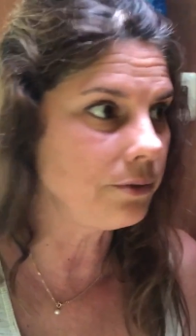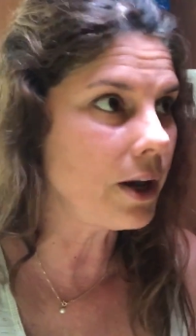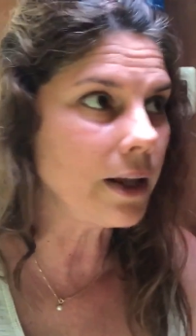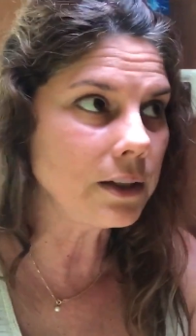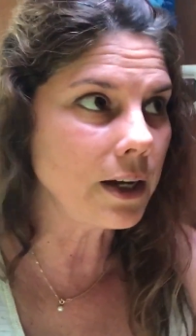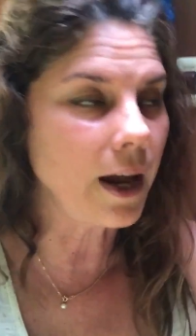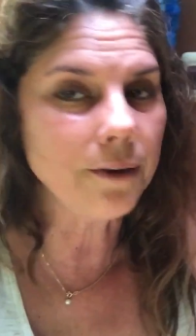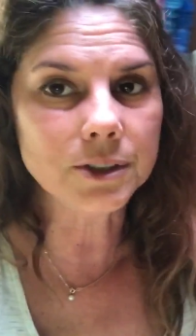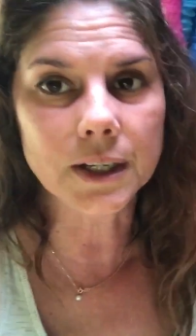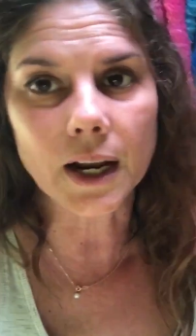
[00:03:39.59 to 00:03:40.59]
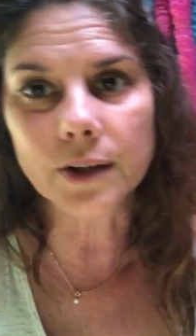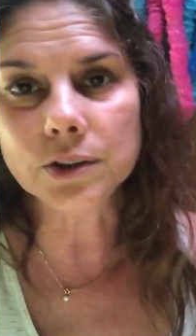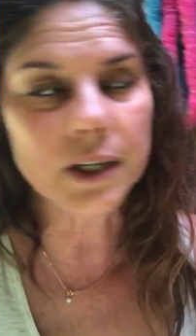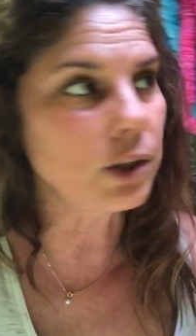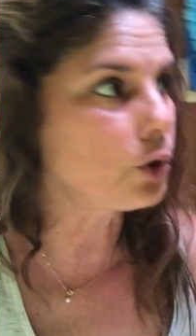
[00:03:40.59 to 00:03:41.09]
If not, then I have to get out,
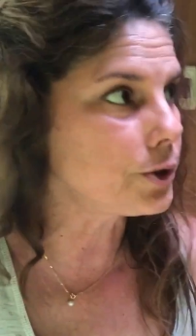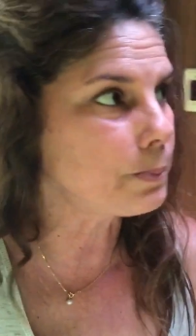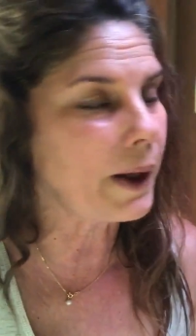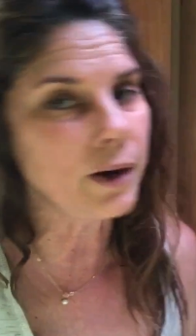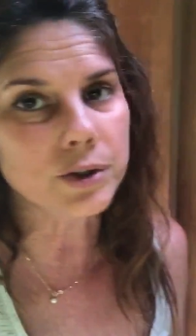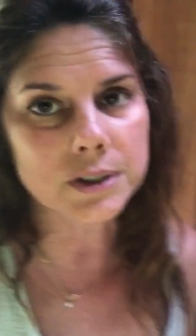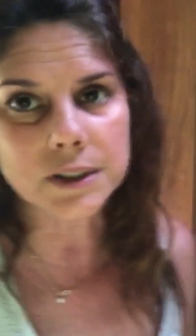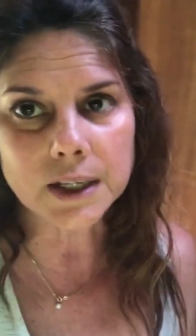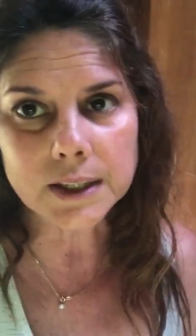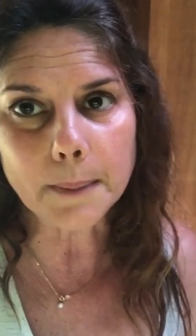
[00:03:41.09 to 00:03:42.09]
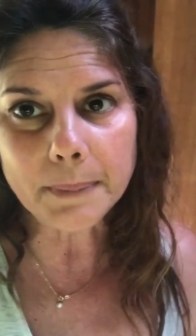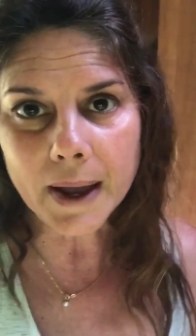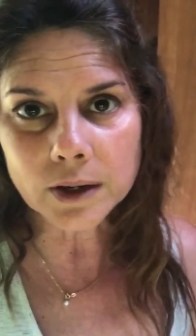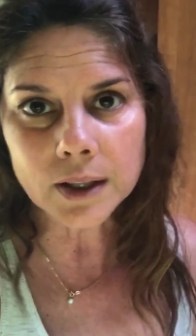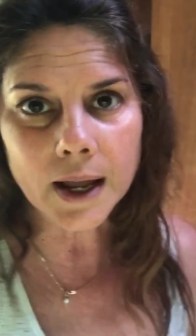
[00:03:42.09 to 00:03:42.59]
get those panels, get that
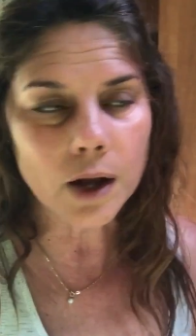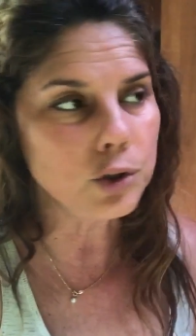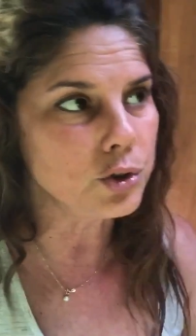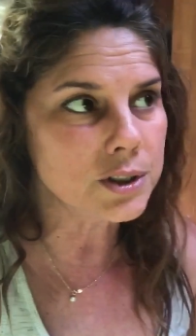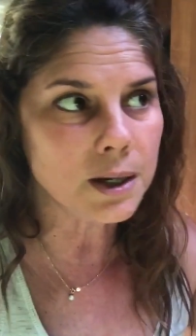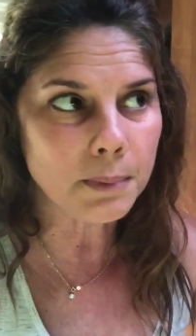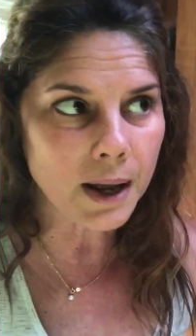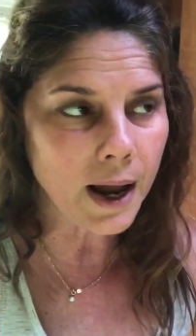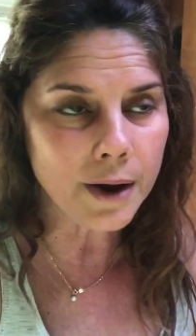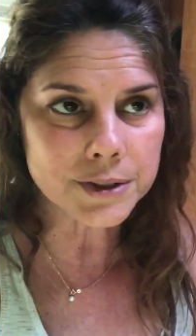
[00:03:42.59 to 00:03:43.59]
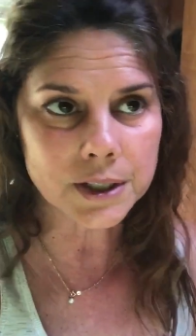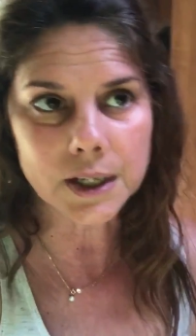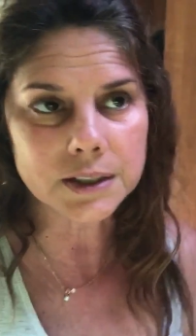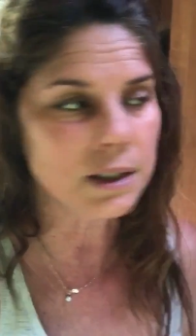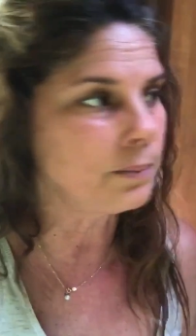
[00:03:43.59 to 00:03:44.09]
panel out, use it in my house, and
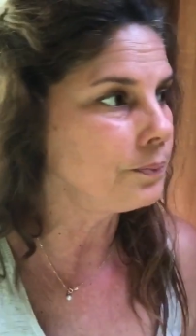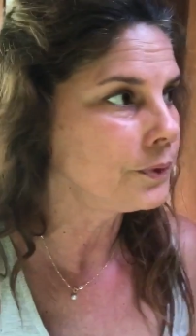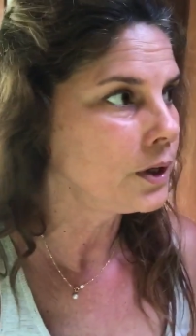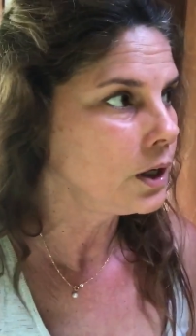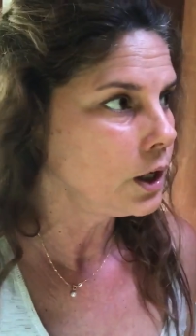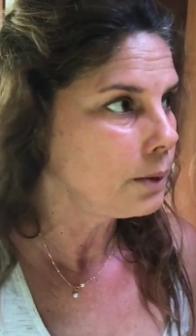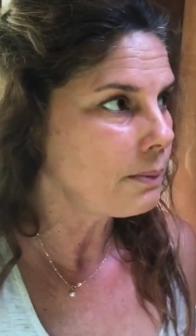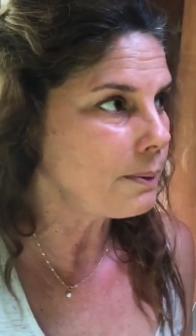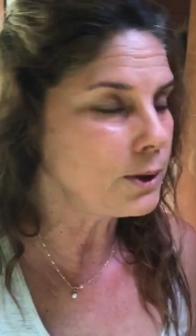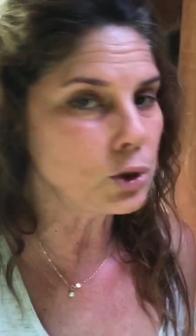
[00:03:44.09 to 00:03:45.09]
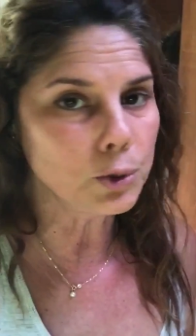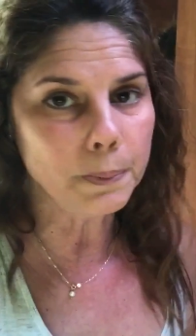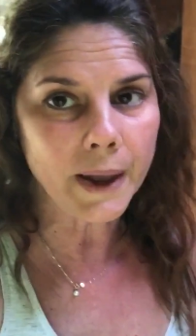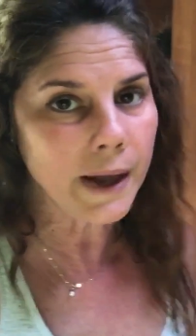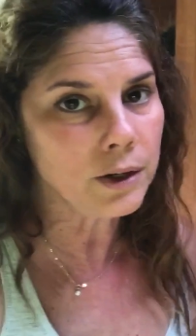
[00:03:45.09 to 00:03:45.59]
get some, maybe two
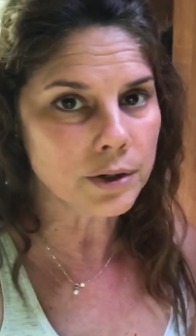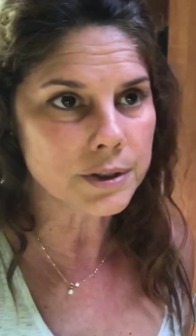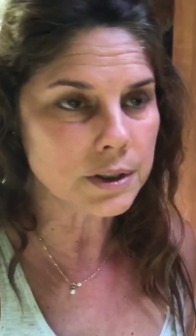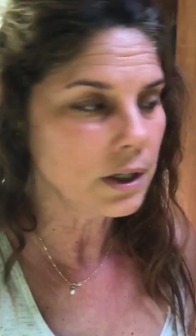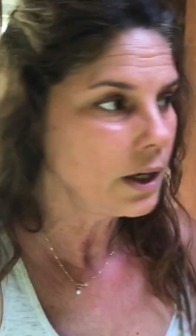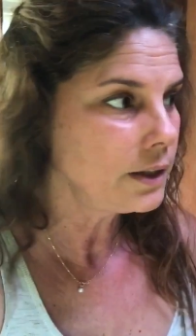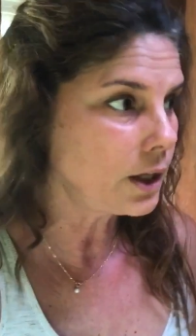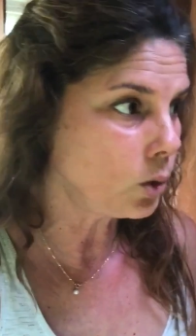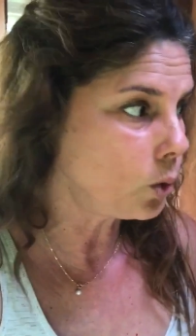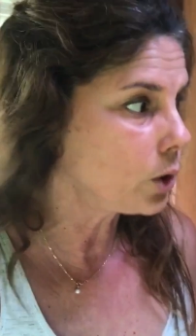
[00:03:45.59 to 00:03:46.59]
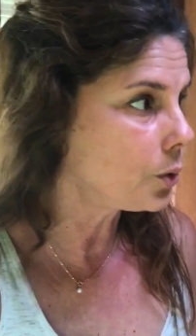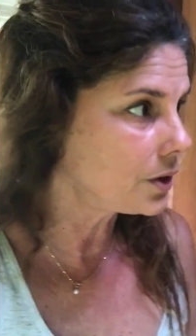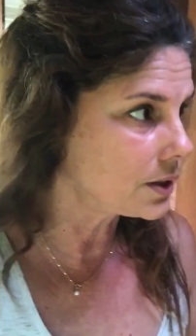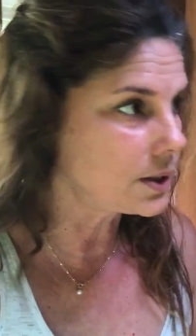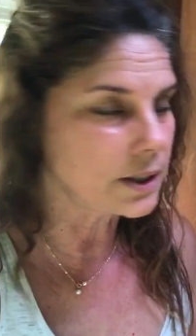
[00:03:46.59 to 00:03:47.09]
panels that'll work
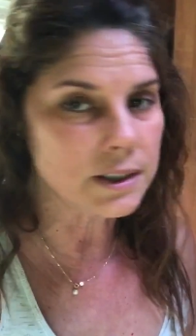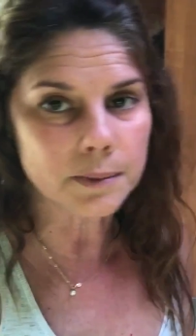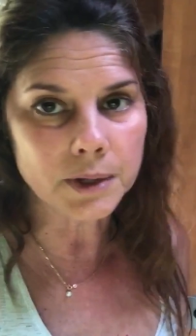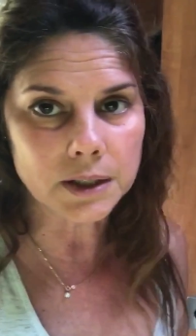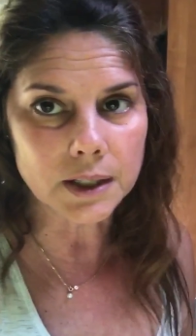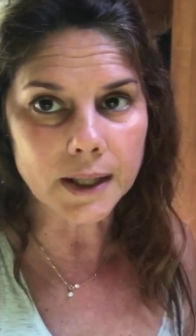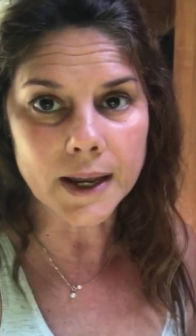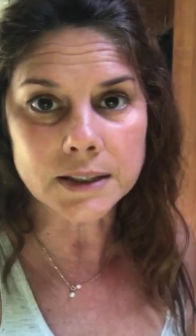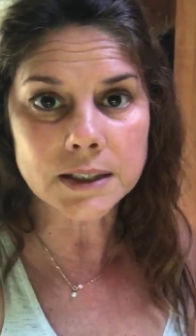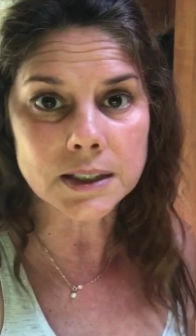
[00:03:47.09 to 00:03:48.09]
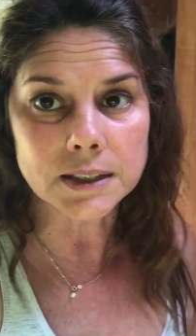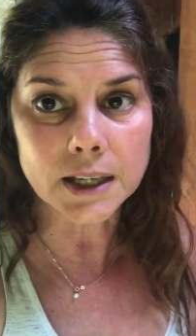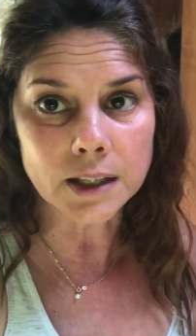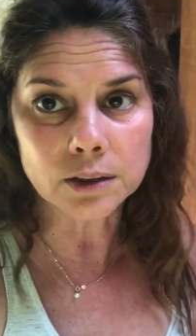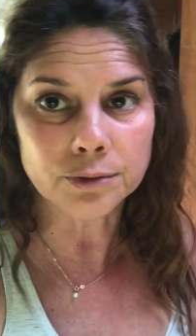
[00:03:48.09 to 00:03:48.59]
with the system that the Lance is
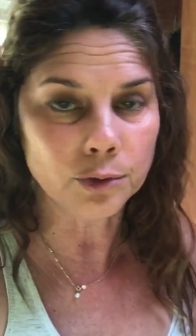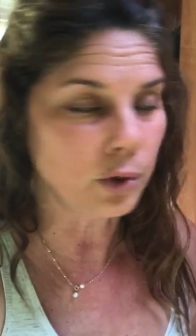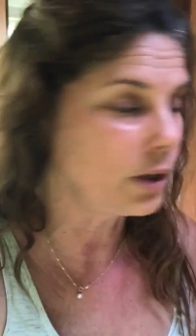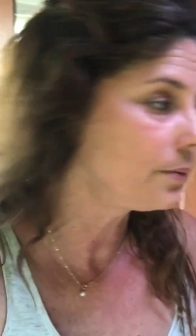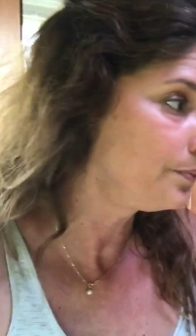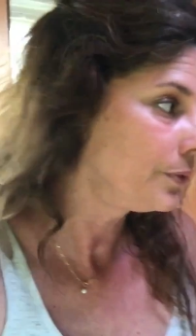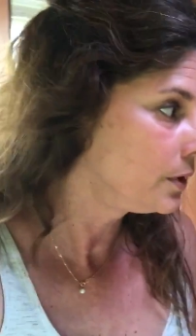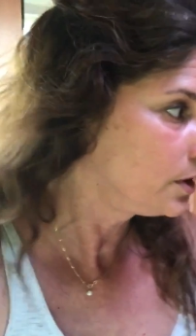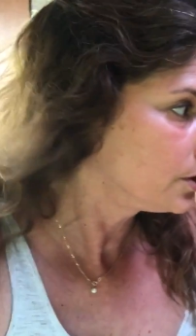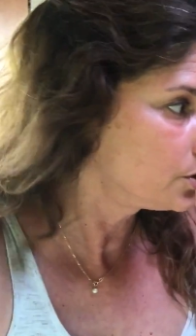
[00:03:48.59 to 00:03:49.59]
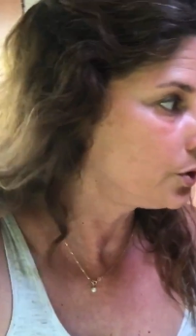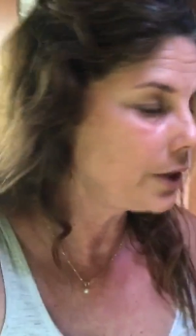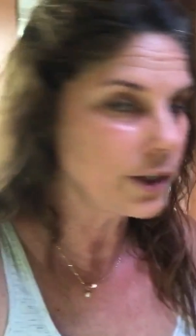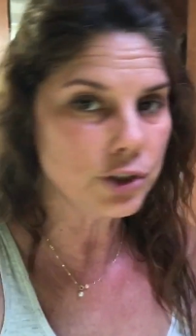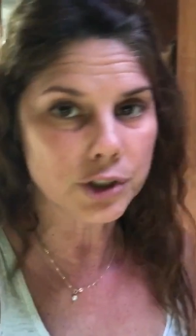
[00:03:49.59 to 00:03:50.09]
intended for. So
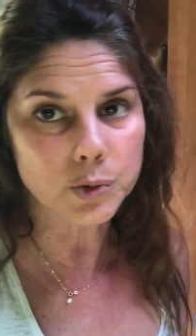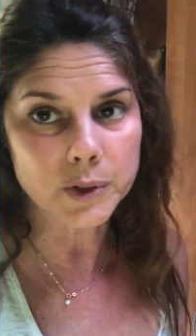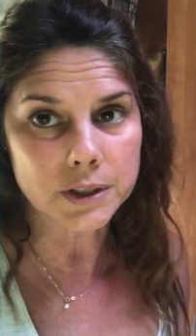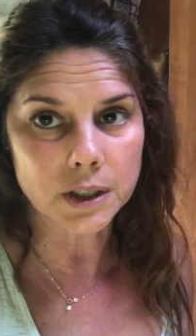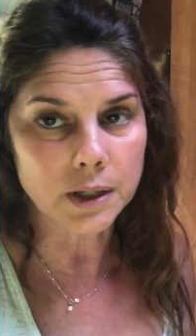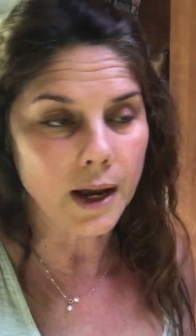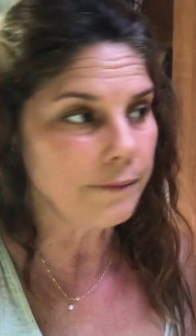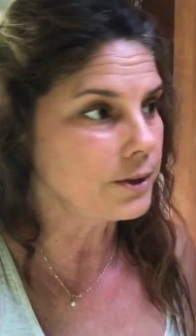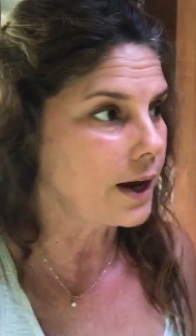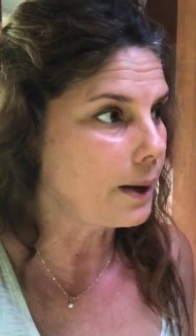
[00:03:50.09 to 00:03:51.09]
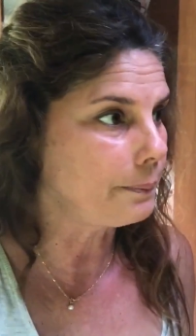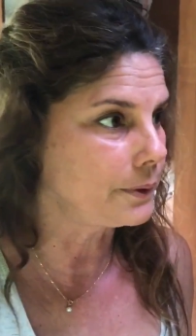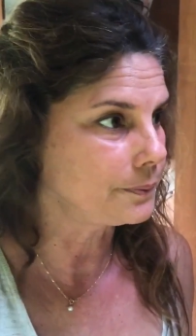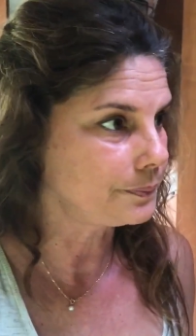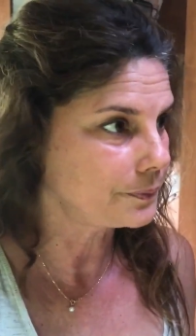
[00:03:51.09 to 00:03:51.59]
that's just what's gonna have to
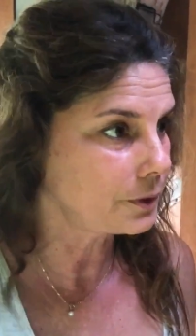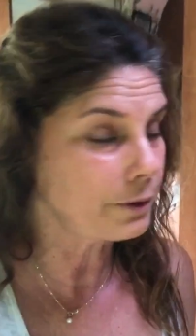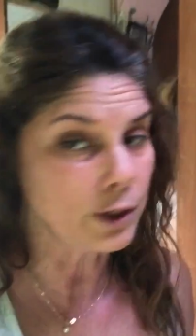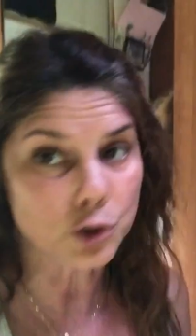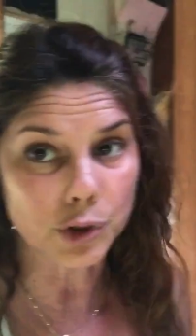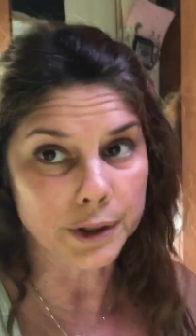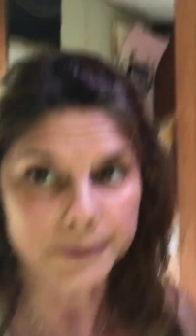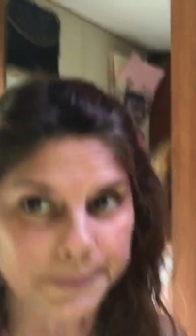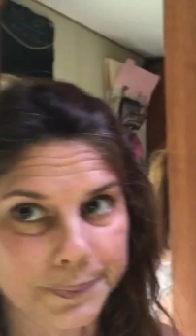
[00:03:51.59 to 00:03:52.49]
happen eventually.